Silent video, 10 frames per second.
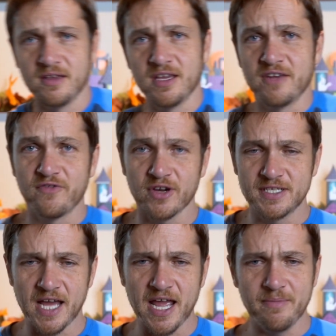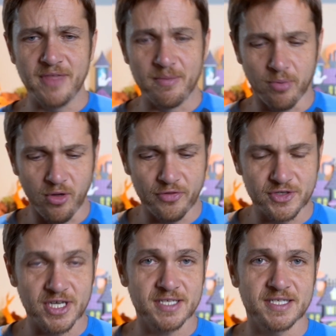And for a time, they both
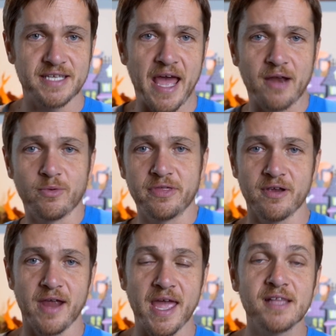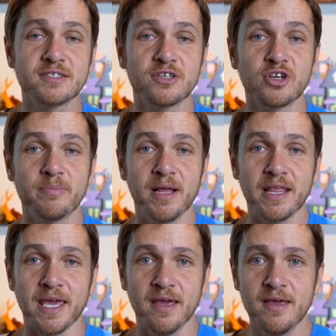just sat with their hands on her
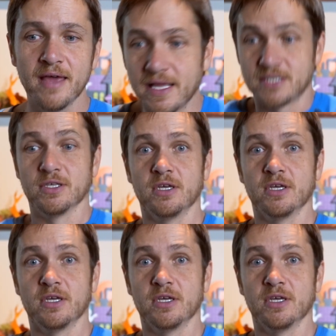belly and